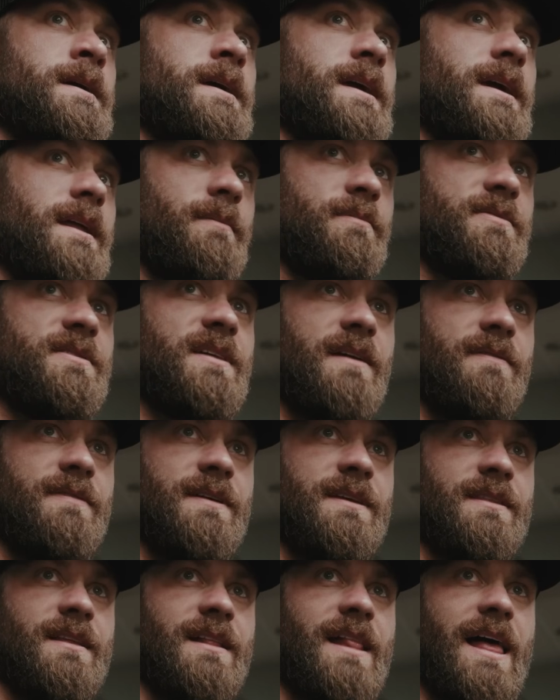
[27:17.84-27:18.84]
And I'm
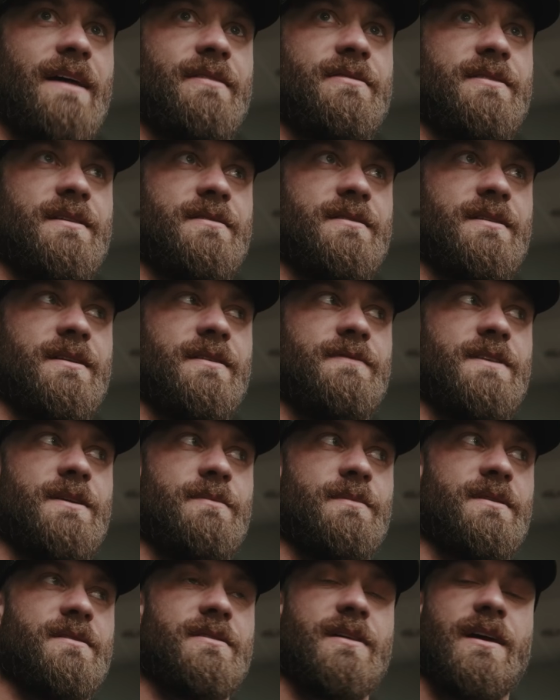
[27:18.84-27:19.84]
saving the last season of
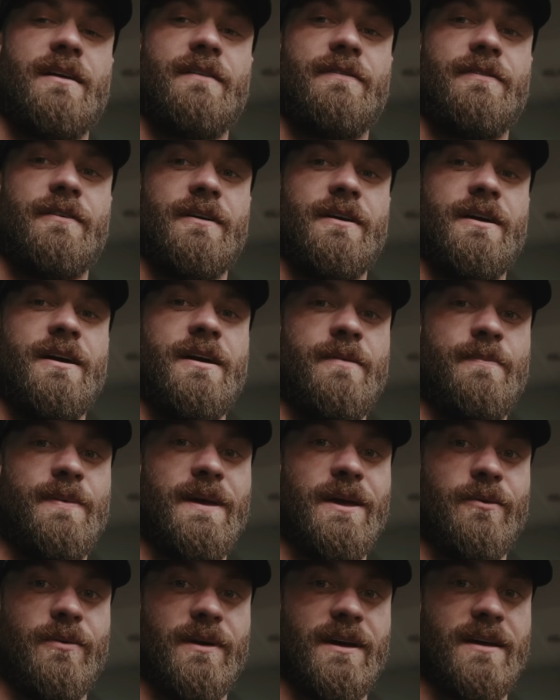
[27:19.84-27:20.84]
Demon Slayer for
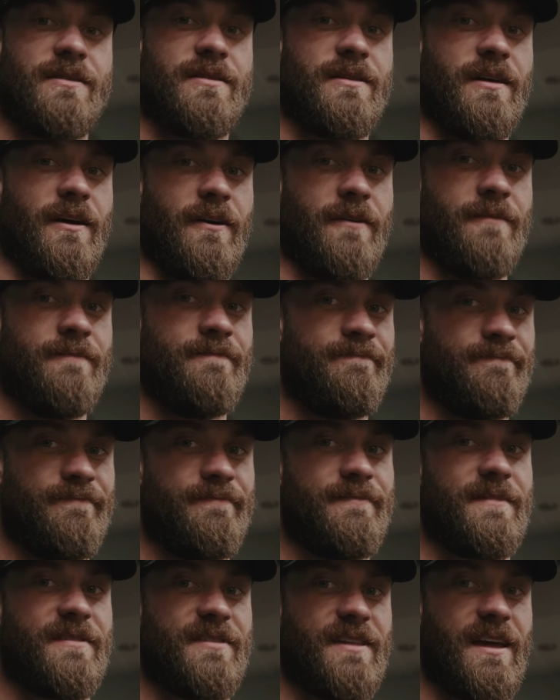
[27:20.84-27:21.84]
peak week, so
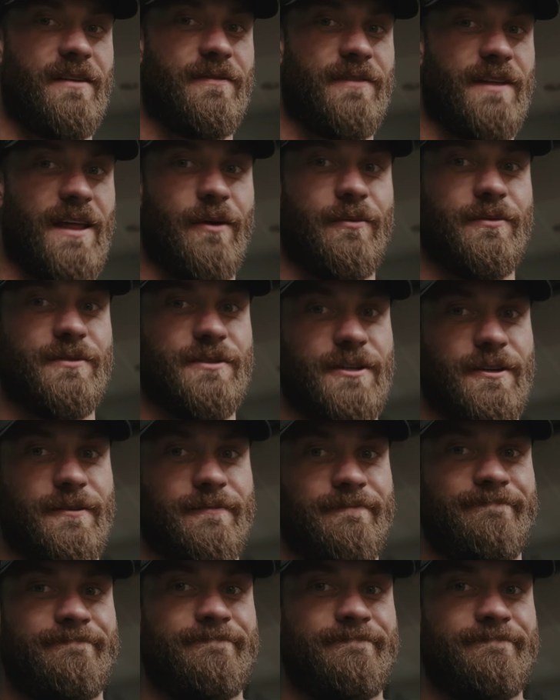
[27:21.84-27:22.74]
excited for that one too.